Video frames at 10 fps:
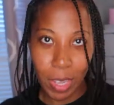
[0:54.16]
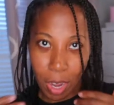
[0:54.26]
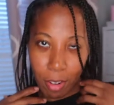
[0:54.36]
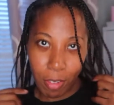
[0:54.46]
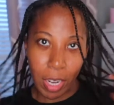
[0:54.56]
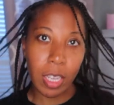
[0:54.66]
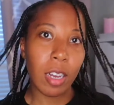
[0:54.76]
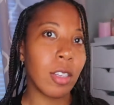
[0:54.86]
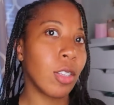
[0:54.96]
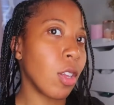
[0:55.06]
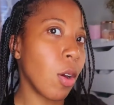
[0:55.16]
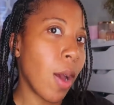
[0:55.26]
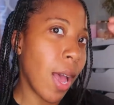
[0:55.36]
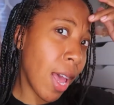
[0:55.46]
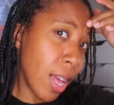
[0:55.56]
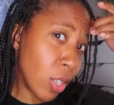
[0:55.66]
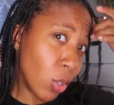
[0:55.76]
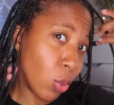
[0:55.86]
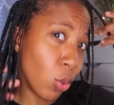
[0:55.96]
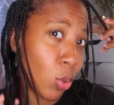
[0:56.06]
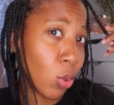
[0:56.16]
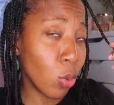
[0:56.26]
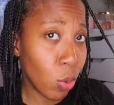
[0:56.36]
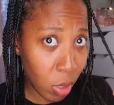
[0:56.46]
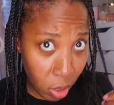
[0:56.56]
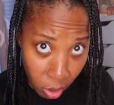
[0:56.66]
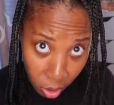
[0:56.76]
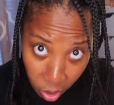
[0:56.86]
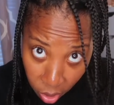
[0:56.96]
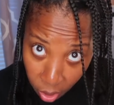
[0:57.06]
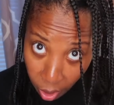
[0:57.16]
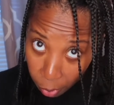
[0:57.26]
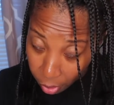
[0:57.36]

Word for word: all right y'all so I had to come